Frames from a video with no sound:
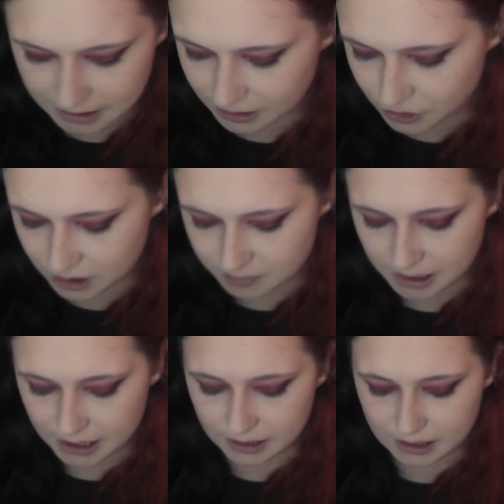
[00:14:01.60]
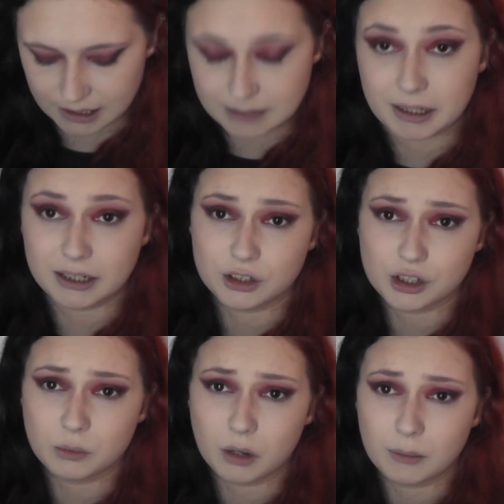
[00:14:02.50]
mainly just me
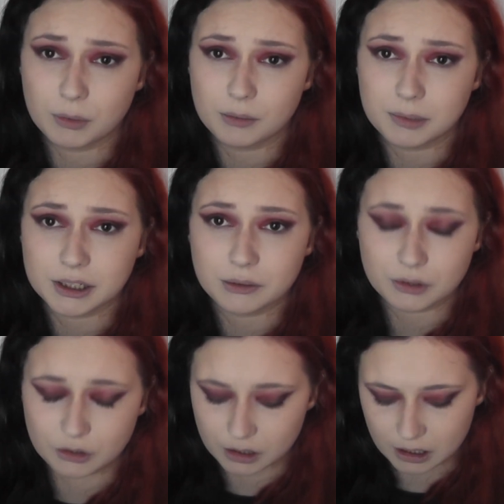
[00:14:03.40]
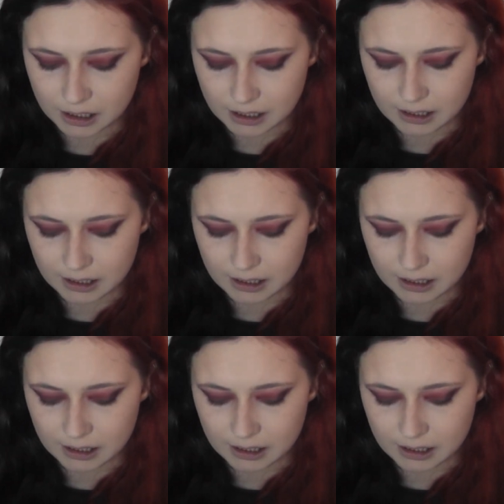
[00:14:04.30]
explaining to you what I'm going to be doing.